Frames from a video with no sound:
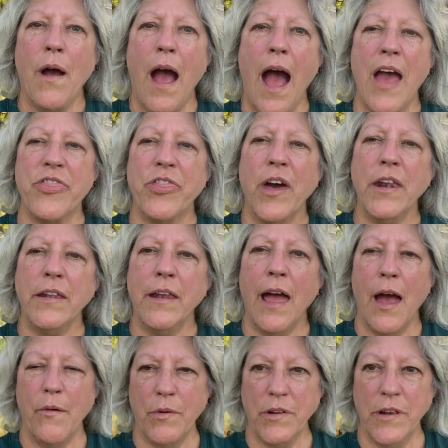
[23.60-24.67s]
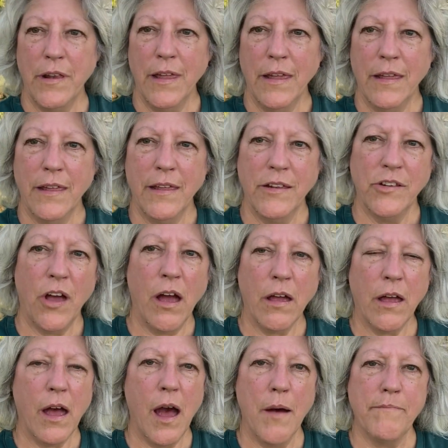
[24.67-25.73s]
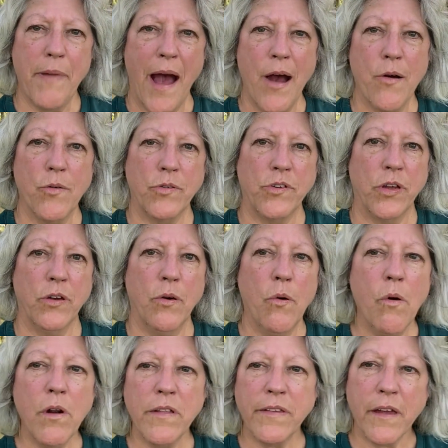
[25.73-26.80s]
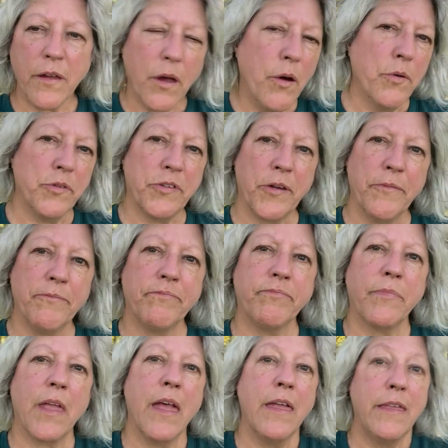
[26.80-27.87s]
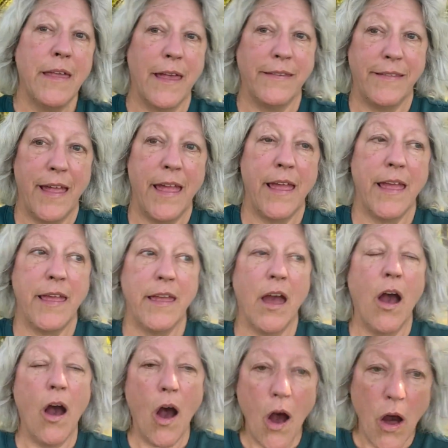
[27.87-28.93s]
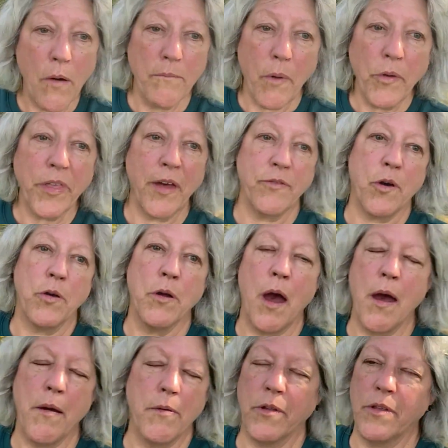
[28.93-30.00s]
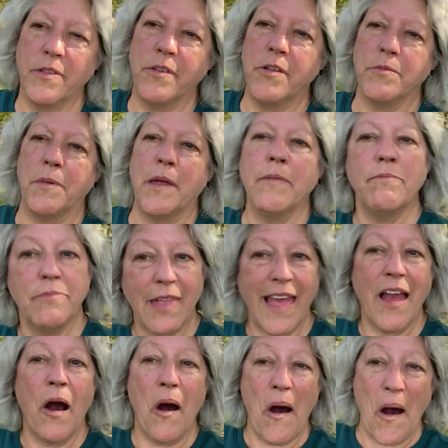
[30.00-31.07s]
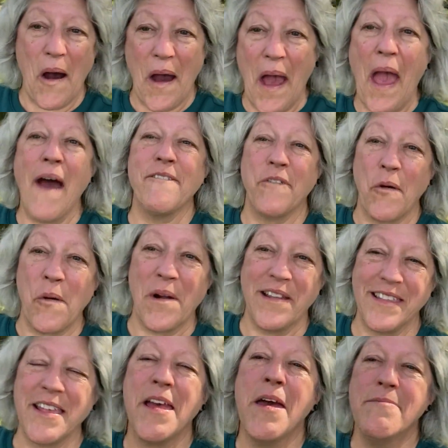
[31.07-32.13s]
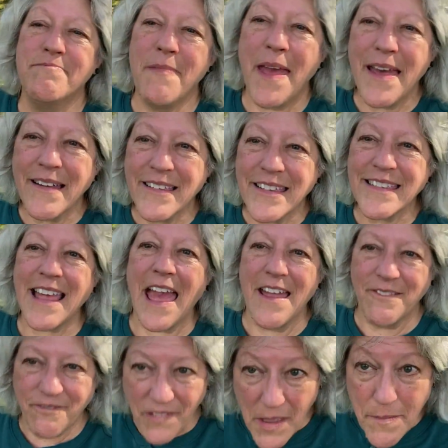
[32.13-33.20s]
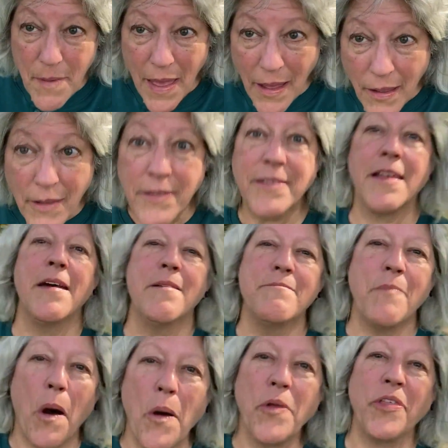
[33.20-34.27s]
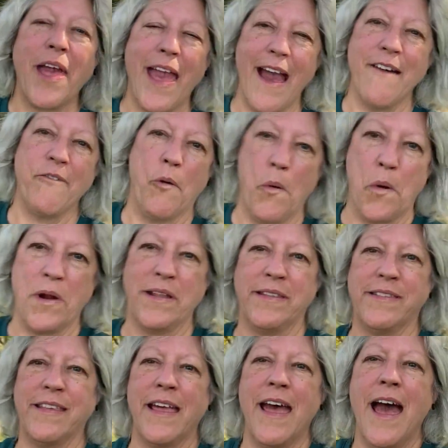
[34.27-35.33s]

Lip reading: I thought I would talk about horns on goats. Yes, they all, both have they have horns. Males and females both have horns.